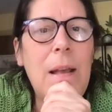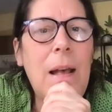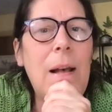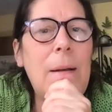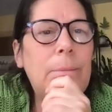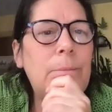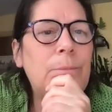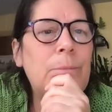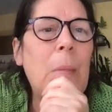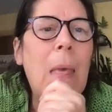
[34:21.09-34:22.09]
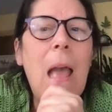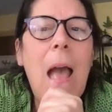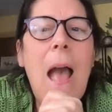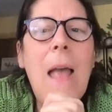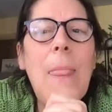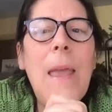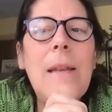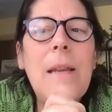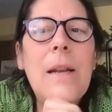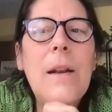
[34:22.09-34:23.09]
Um, and
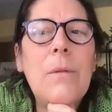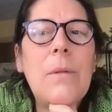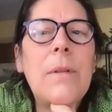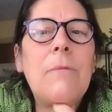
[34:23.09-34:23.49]
then, you know,